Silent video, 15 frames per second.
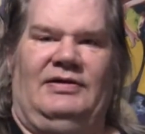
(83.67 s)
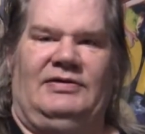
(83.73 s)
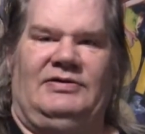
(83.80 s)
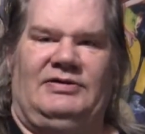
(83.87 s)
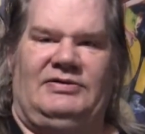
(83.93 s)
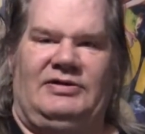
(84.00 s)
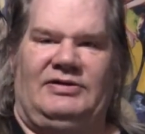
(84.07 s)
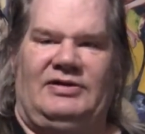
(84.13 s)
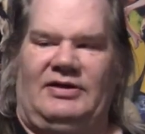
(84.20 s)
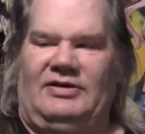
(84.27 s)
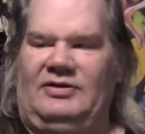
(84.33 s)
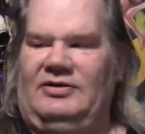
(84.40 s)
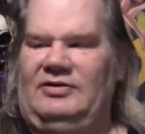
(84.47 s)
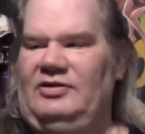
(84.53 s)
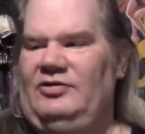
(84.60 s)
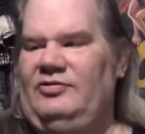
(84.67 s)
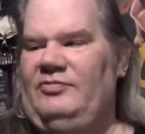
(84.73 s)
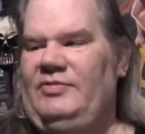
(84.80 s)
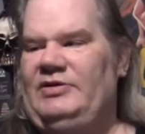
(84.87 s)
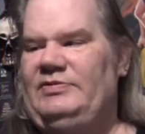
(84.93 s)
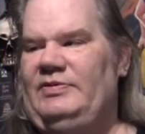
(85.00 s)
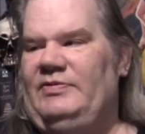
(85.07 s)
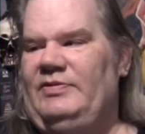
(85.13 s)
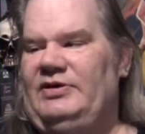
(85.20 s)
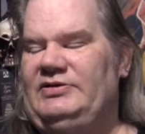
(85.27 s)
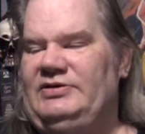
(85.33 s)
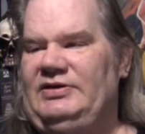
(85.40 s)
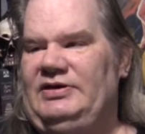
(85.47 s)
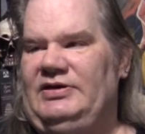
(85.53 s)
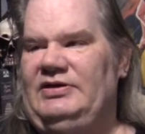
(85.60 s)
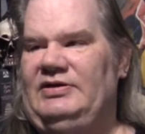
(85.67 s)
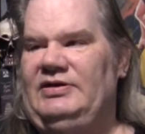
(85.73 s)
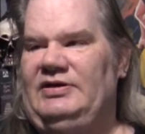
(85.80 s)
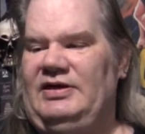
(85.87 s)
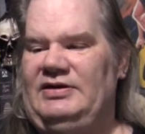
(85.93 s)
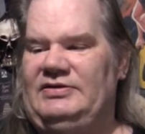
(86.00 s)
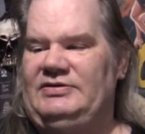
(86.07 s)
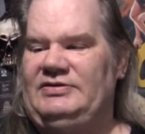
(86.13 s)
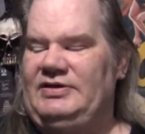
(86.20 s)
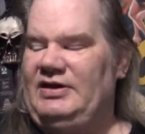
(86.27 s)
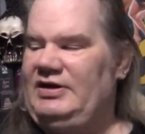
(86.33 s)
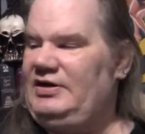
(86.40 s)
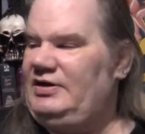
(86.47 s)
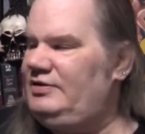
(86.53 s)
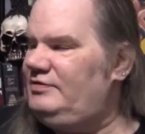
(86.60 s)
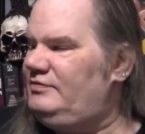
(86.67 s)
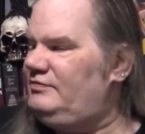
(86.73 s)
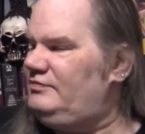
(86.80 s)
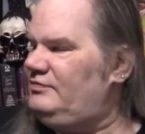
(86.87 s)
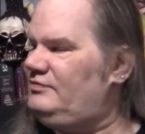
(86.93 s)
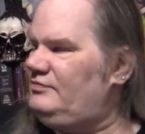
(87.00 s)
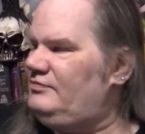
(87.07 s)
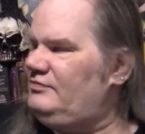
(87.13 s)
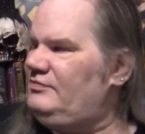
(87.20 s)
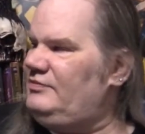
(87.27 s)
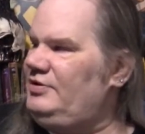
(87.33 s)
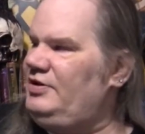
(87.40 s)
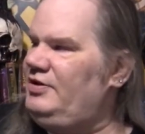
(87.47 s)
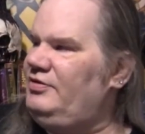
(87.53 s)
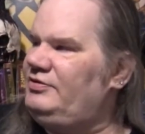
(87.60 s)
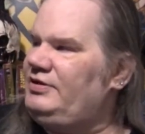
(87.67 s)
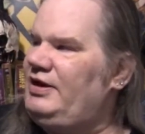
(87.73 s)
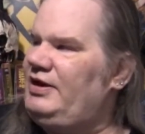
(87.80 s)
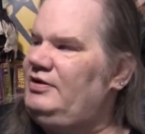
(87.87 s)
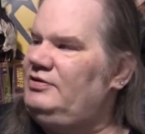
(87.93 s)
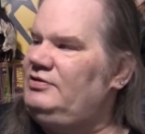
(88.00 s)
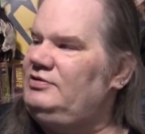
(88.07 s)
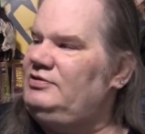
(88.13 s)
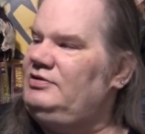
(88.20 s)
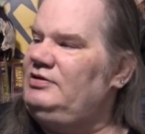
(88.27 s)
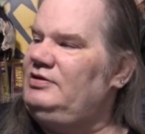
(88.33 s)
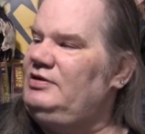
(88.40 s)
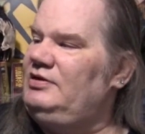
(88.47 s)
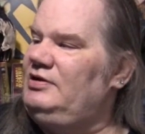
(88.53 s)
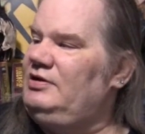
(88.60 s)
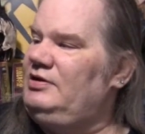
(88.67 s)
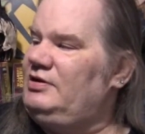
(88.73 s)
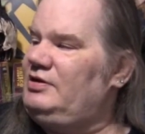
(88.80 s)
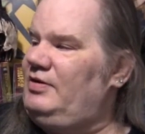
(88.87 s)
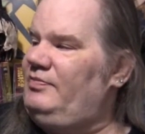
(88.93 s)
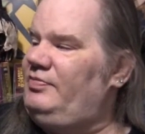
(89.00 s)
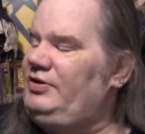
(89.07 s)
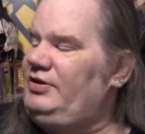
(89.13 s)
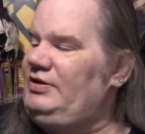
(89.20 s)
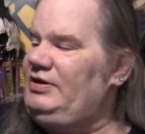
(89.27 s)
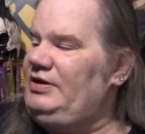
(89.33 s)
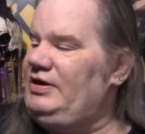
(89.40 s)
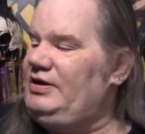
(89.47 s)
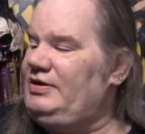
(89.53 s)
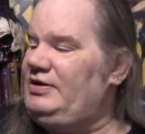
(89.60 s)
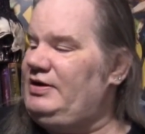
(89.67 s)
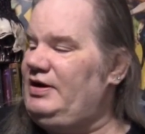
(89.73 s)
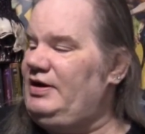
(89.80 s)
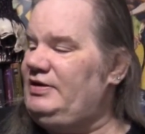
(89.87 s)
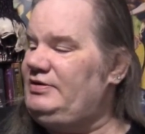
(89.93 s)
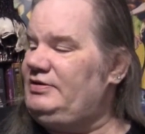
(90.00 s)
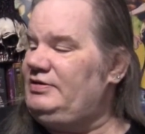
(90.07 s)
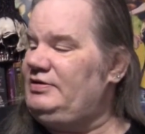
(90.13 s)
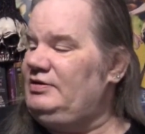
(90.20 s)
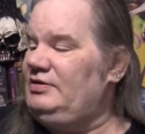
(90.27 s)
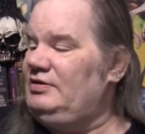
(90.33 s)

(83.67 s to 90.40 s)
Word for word: Just the title alone makes me want to see it. It's a uh, Euro title, completely uncut.